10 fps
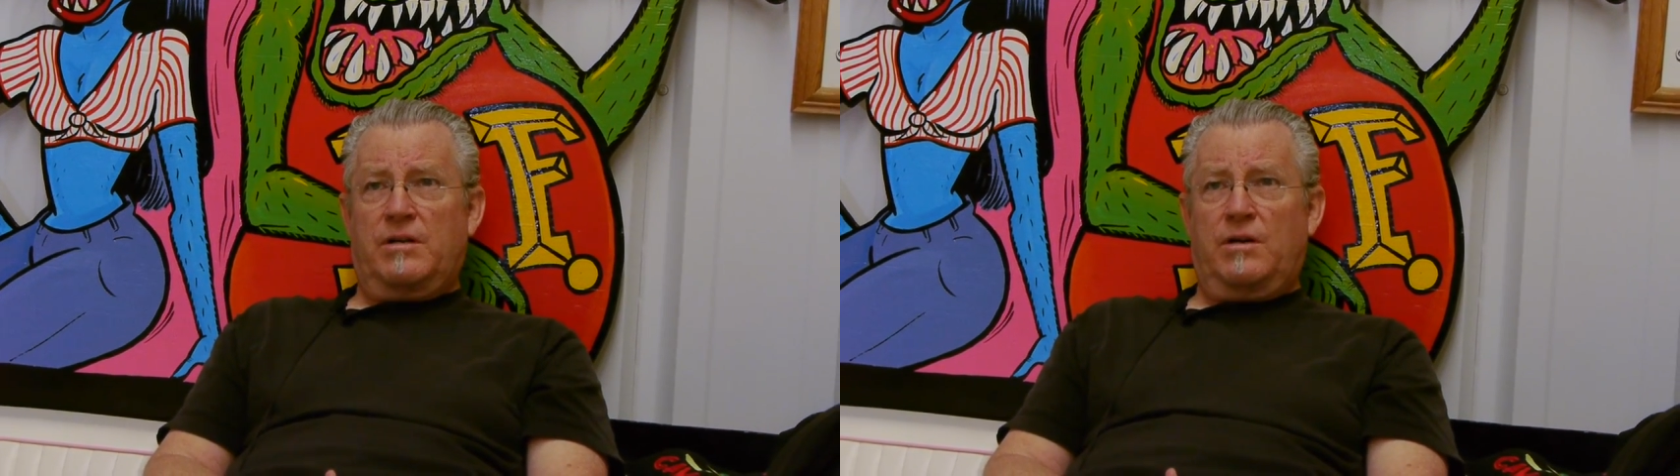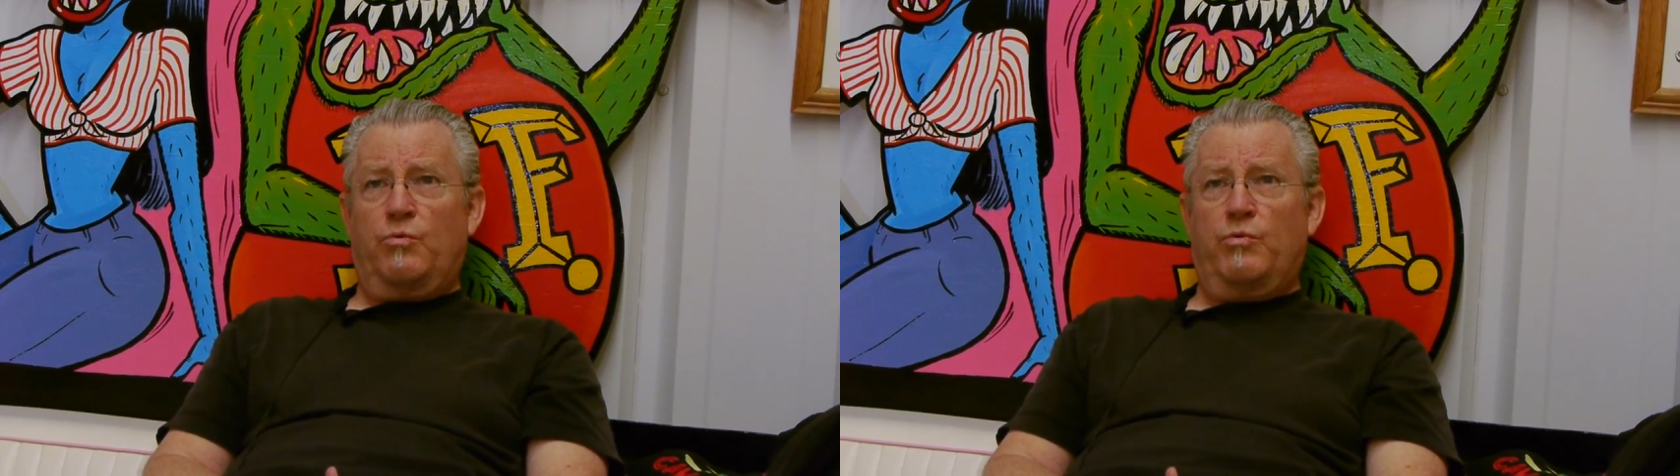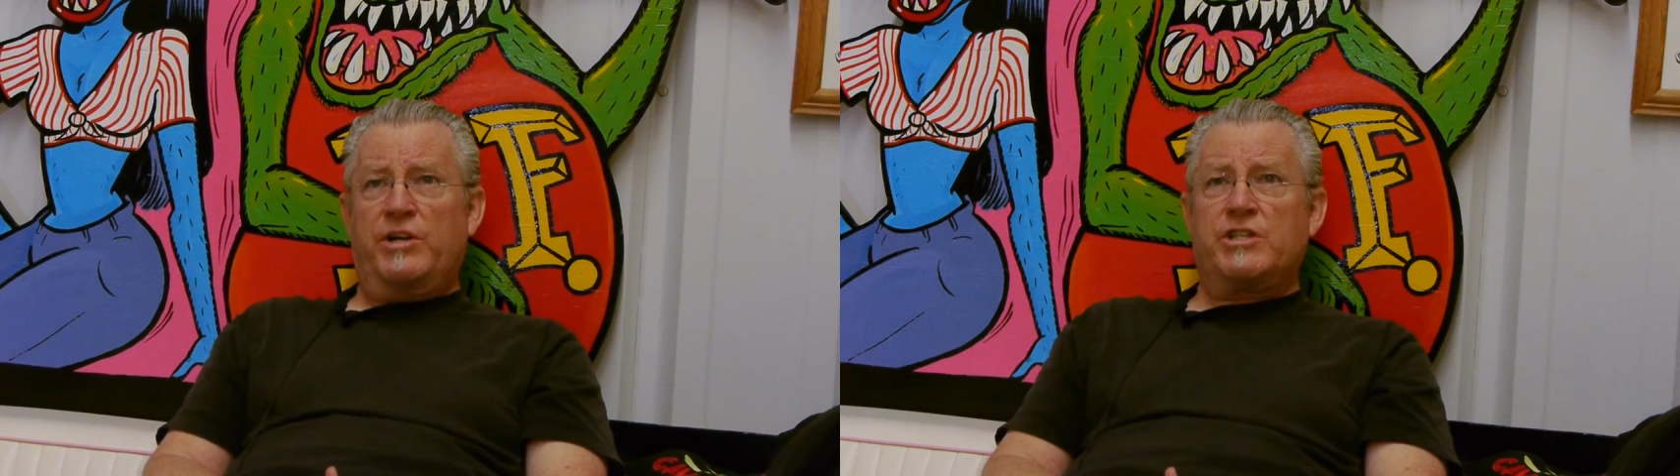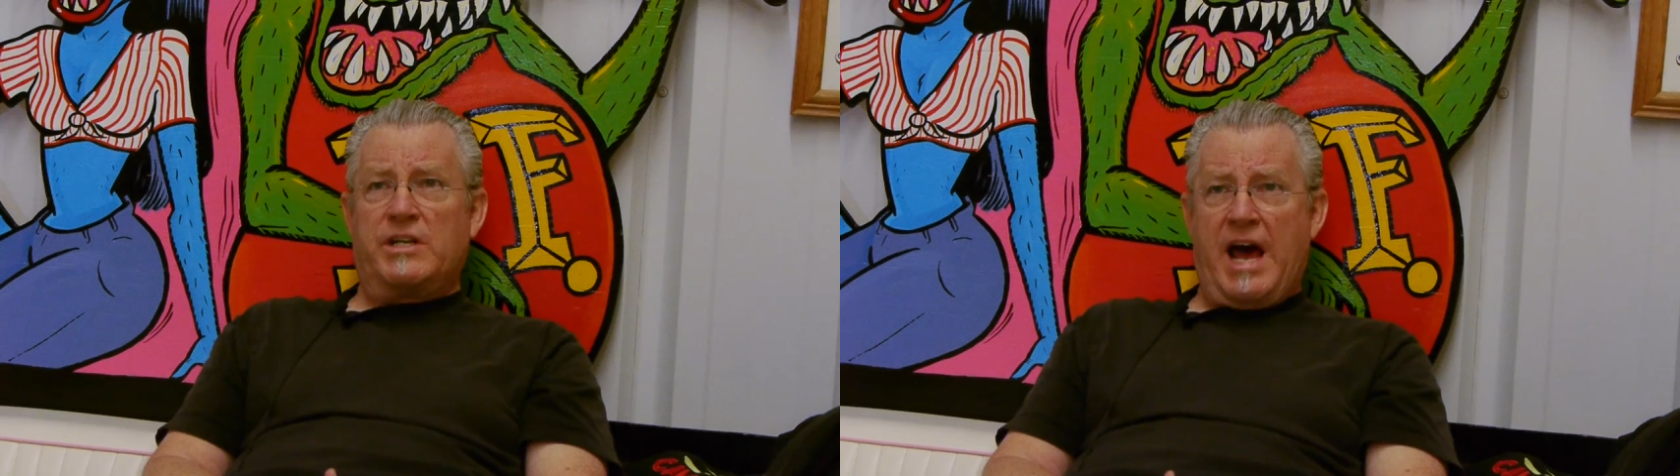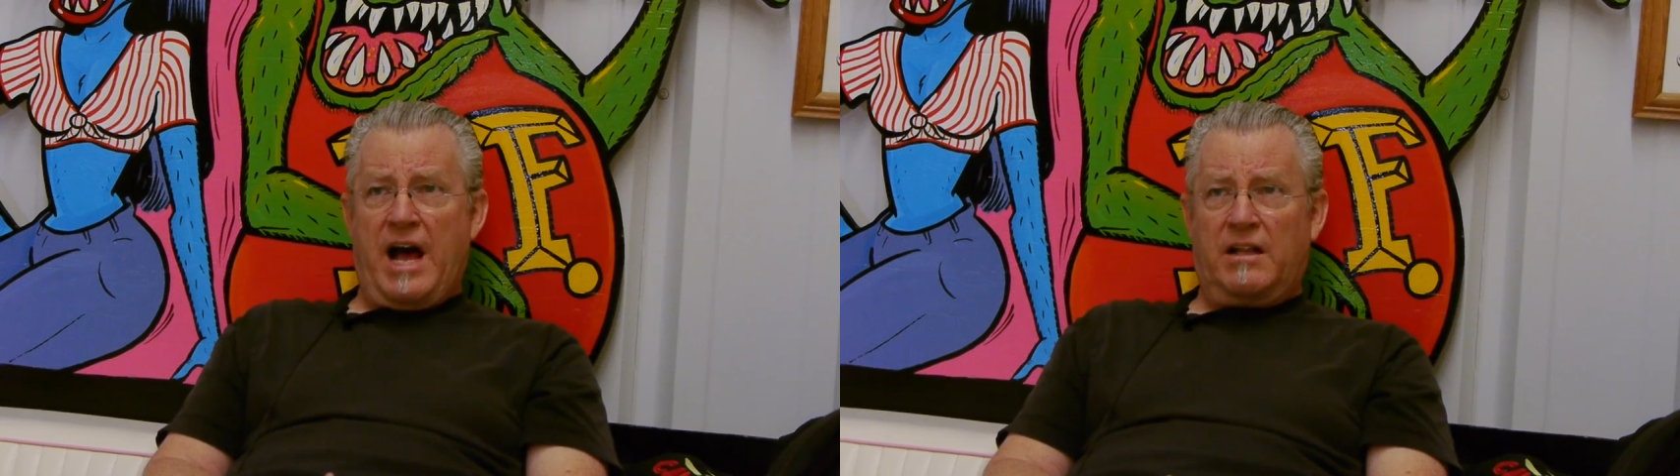
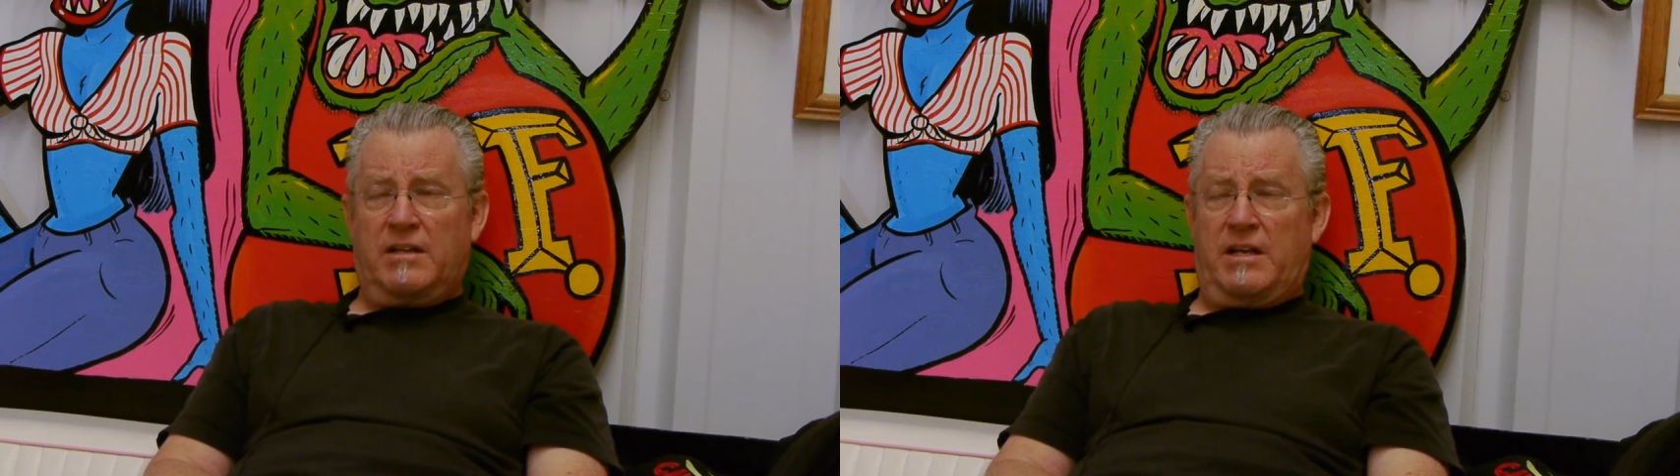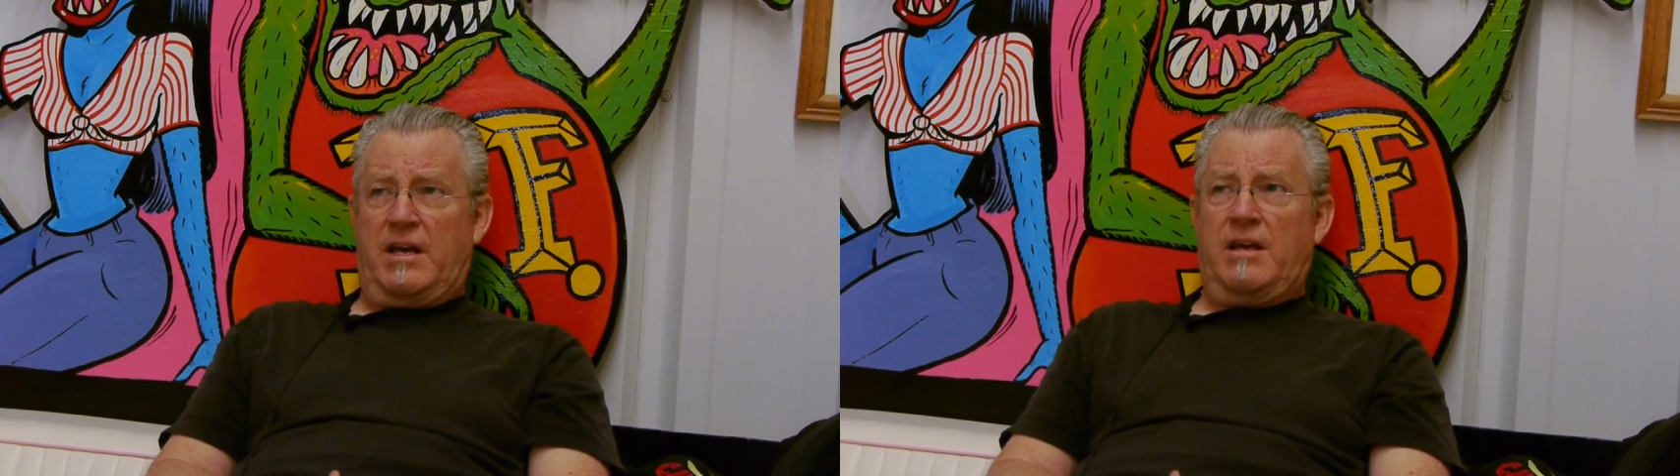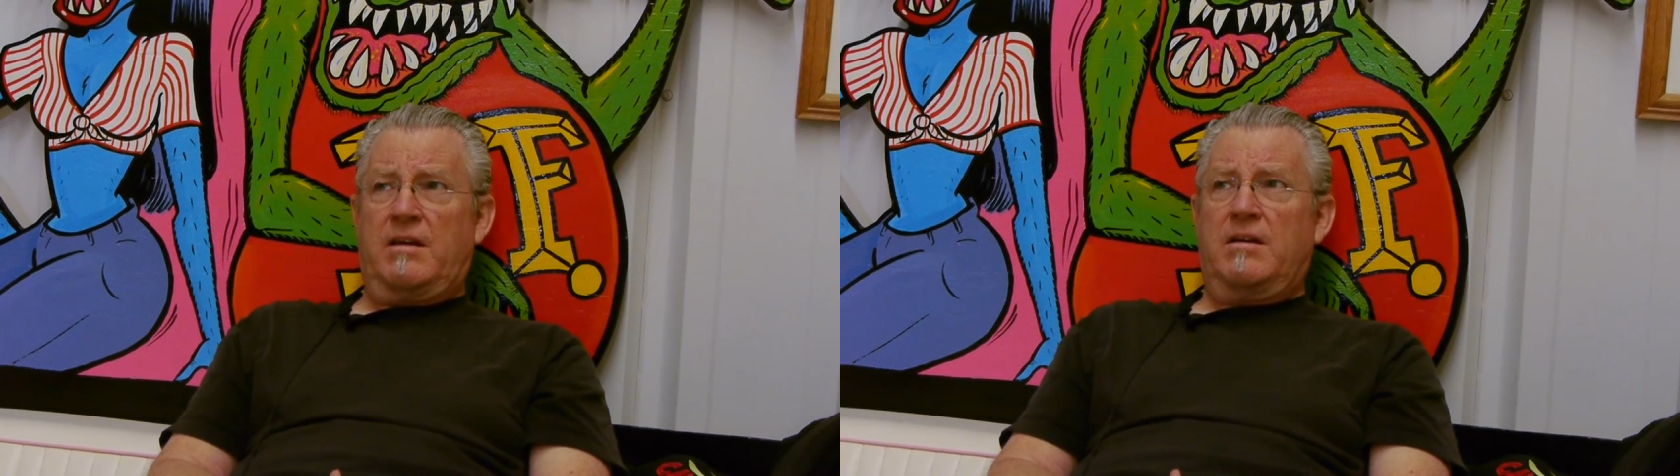originality